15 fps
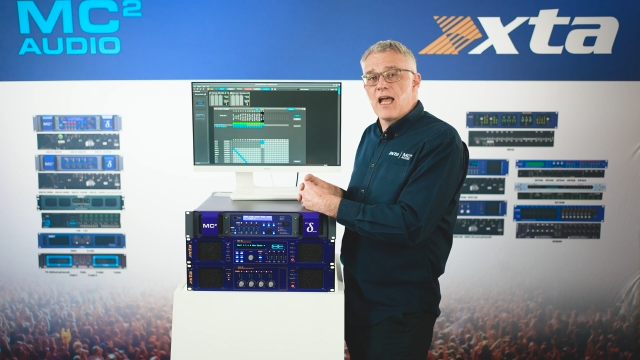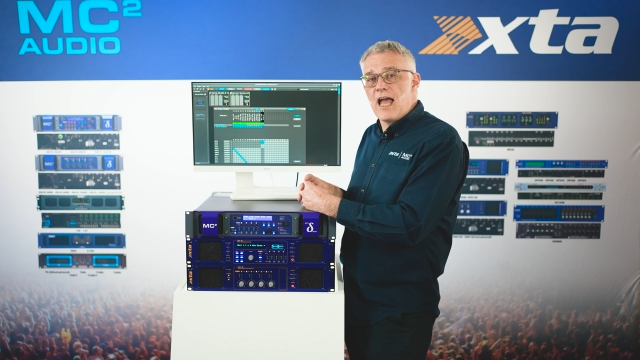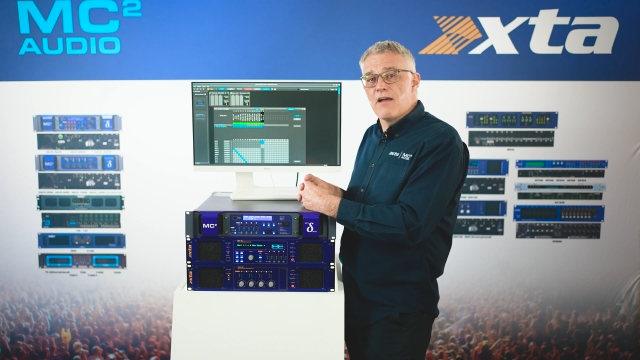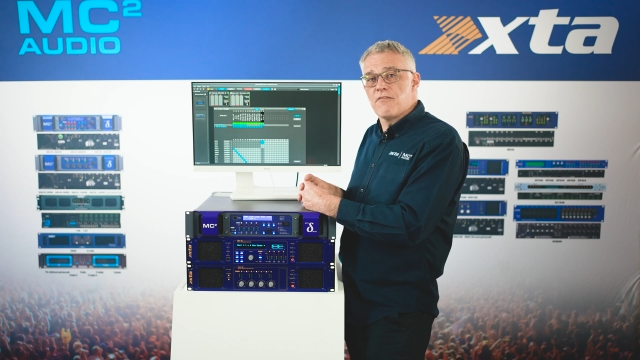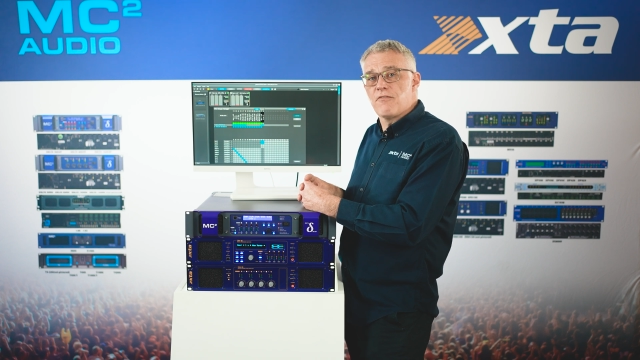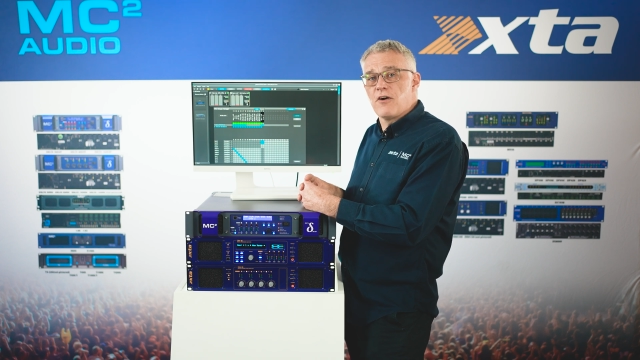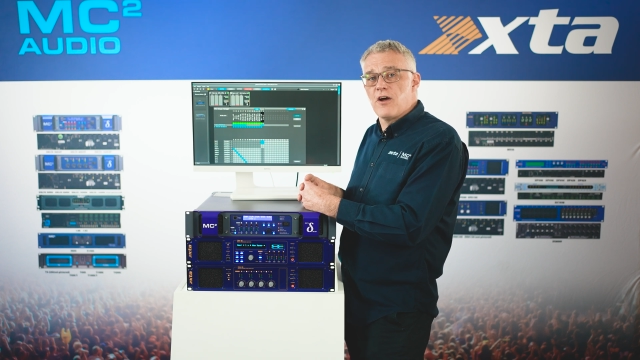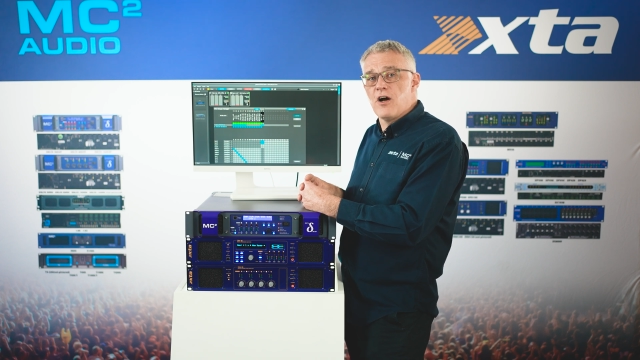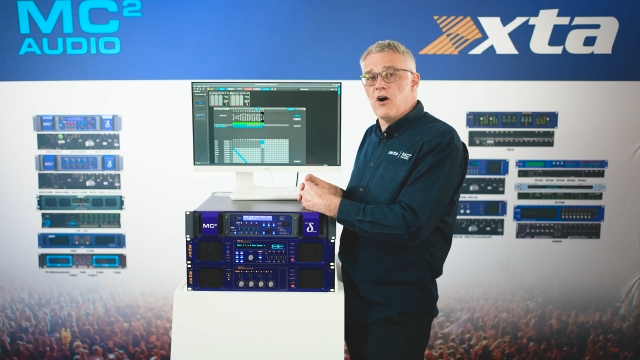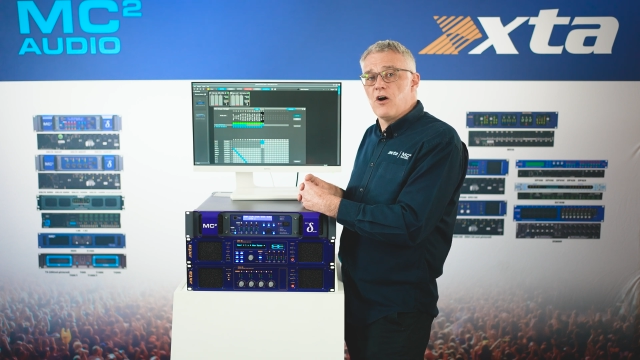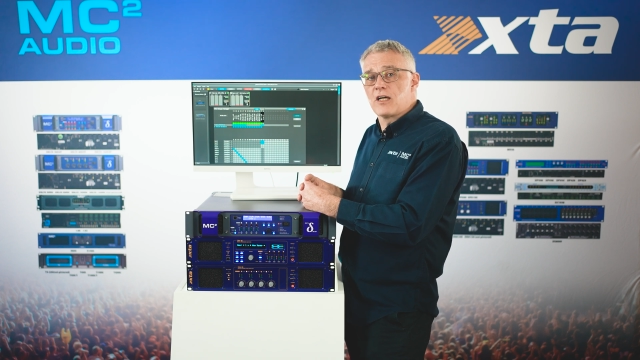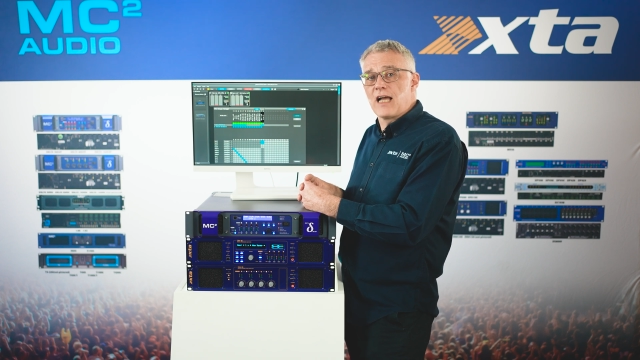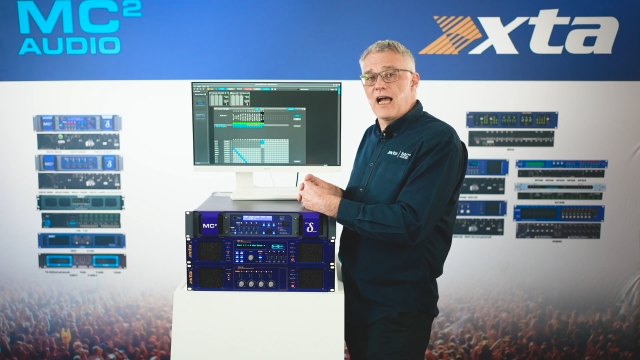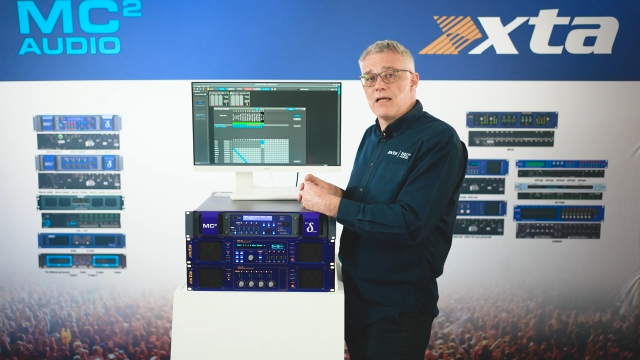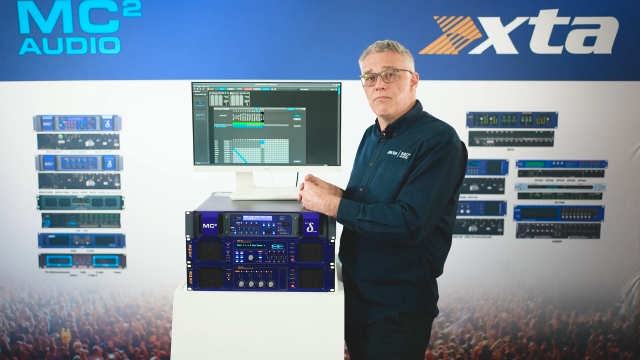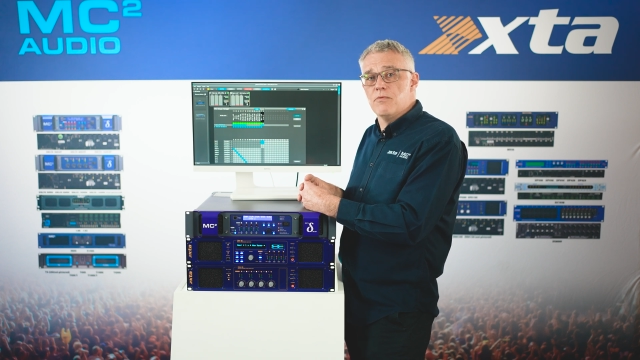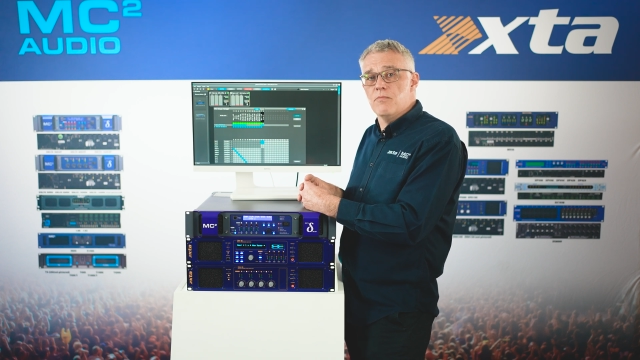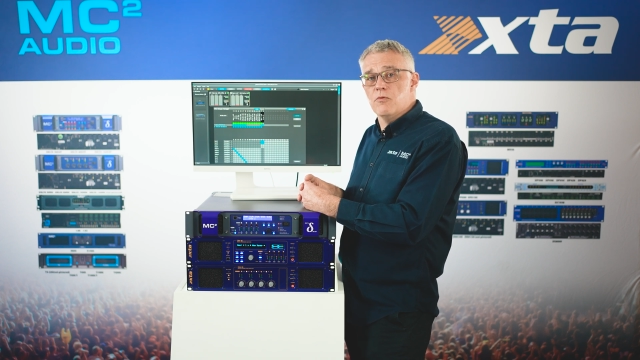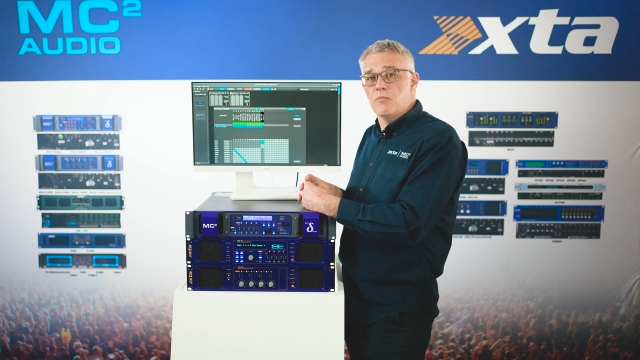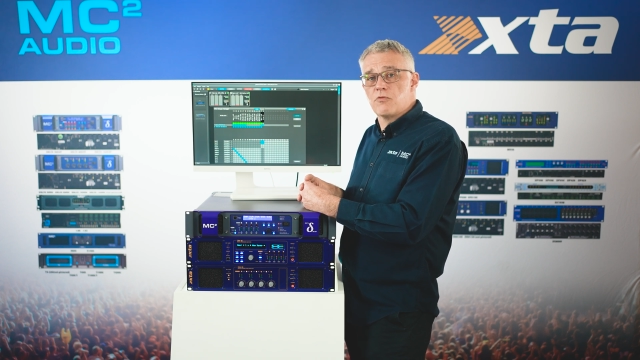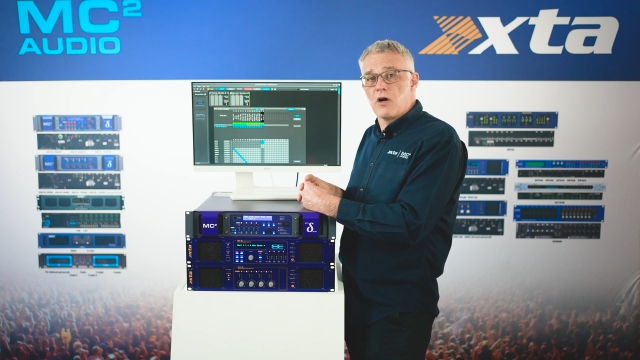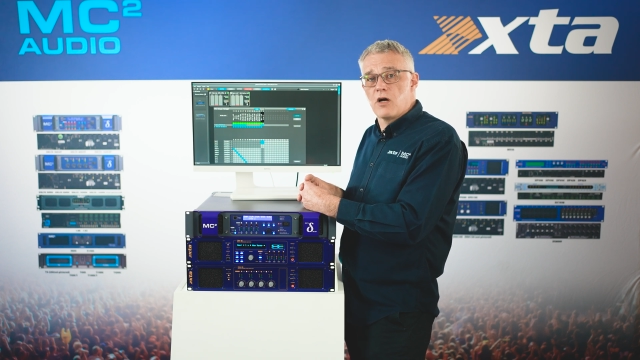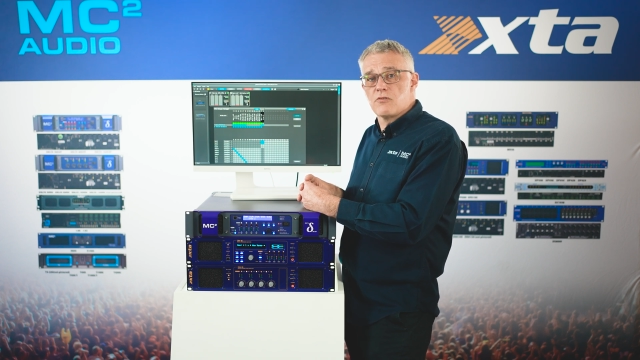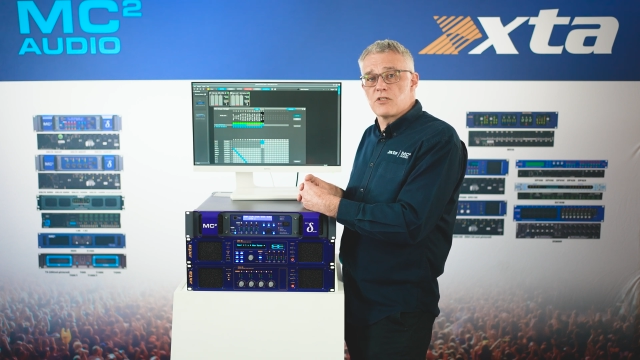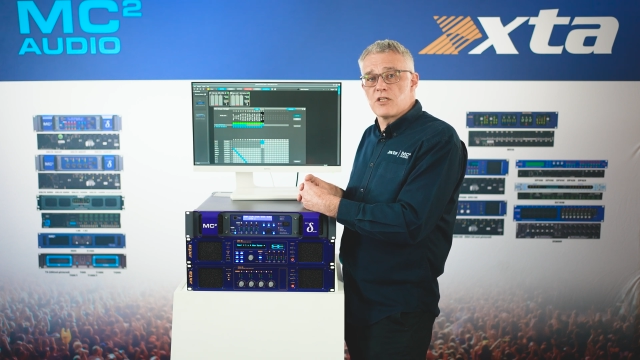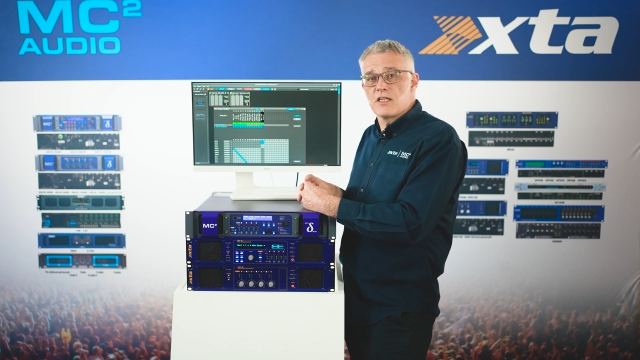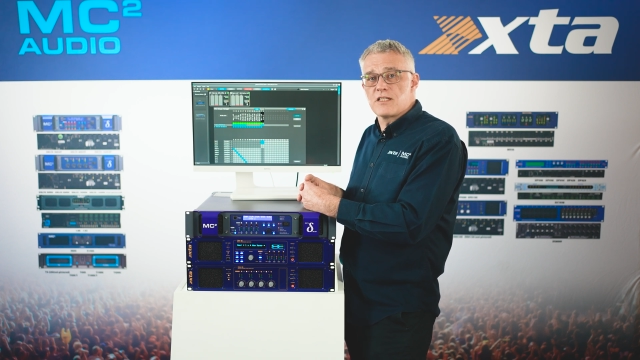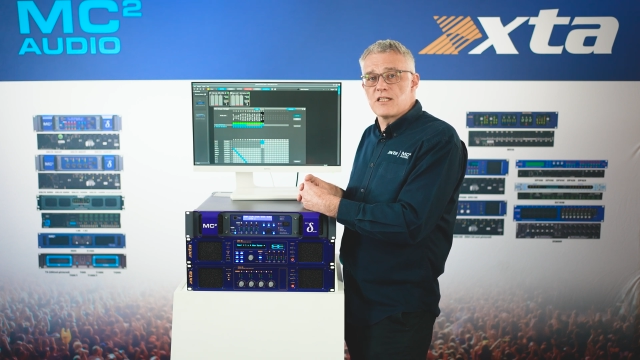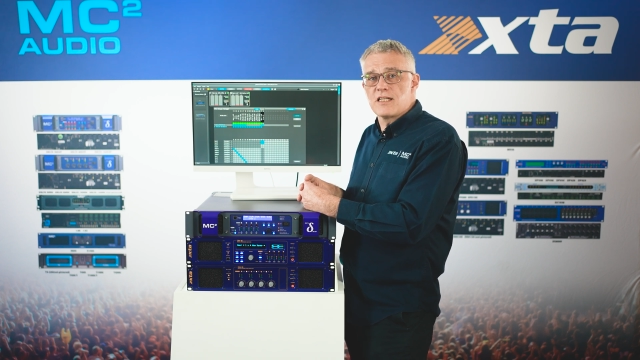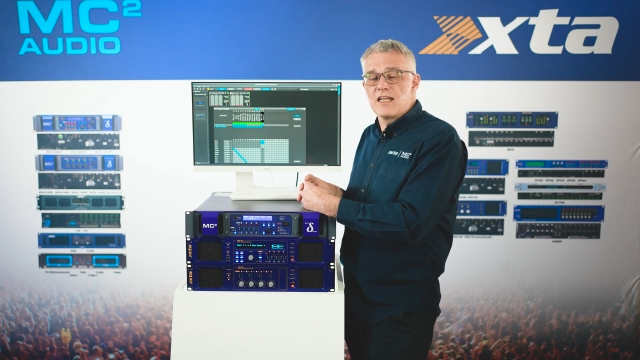FIR capable
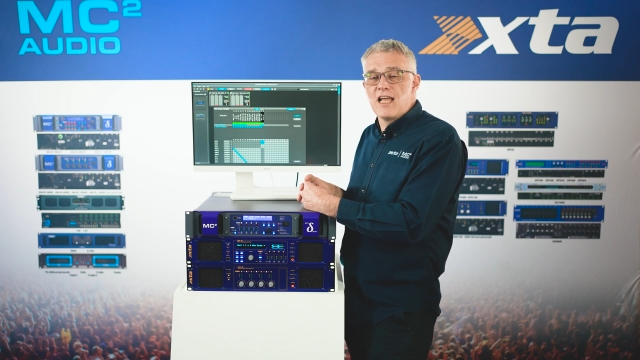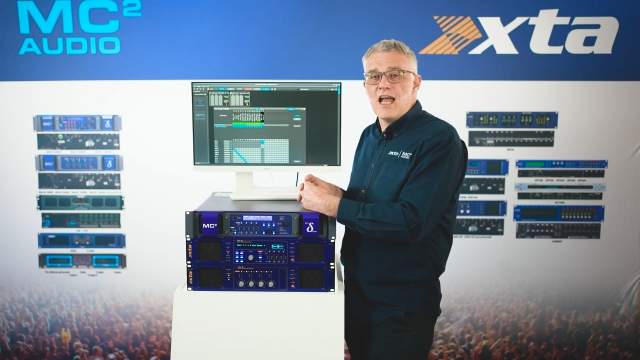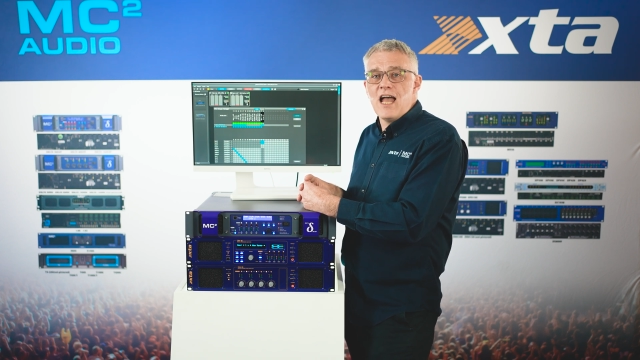processing